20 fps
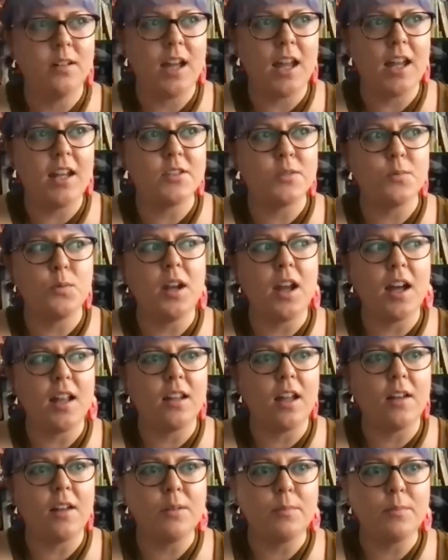and it's what I
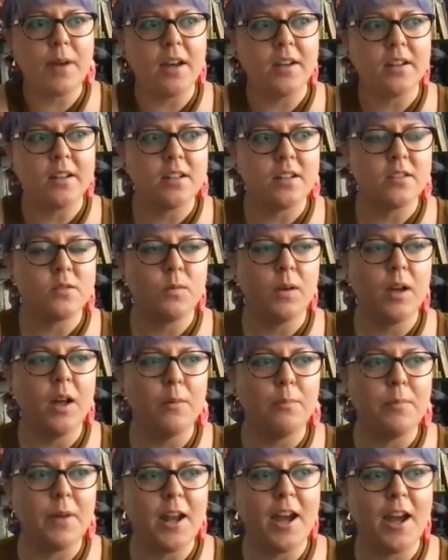love about it as
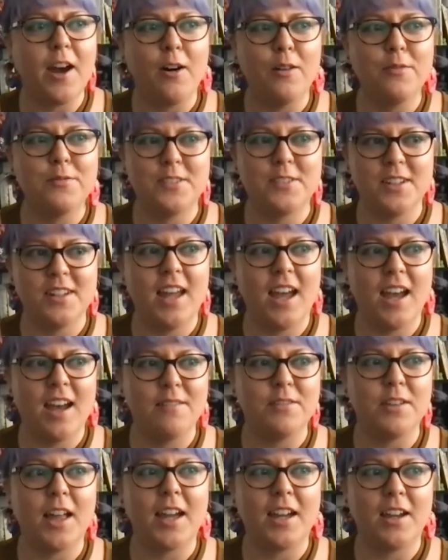well. But I often
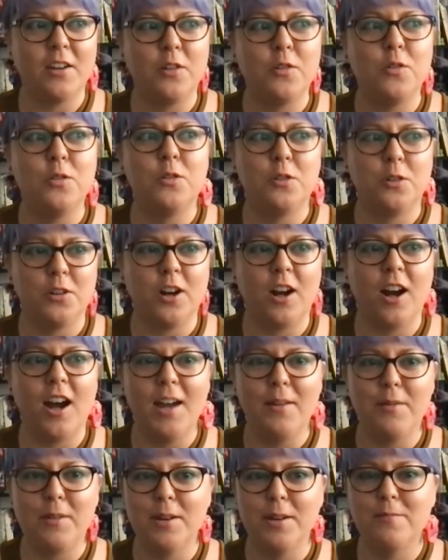have like a good
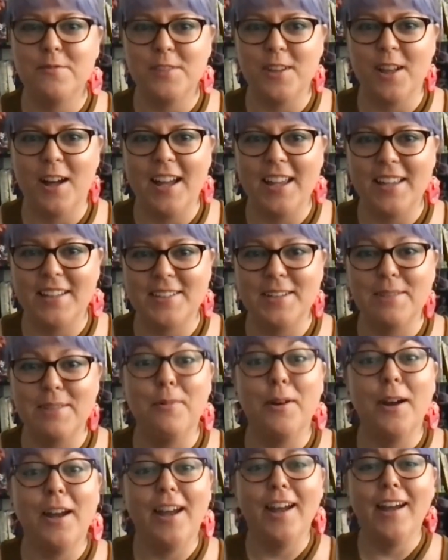cry when I'm flying
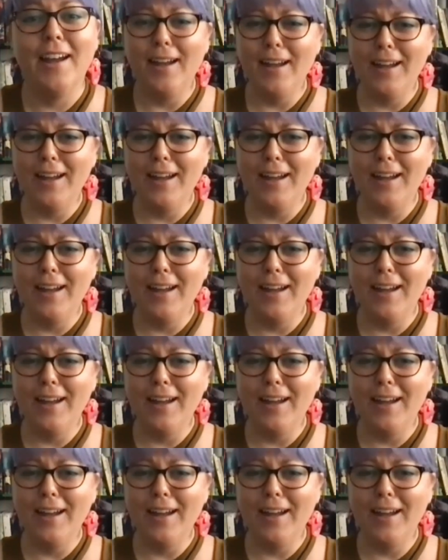somewhere.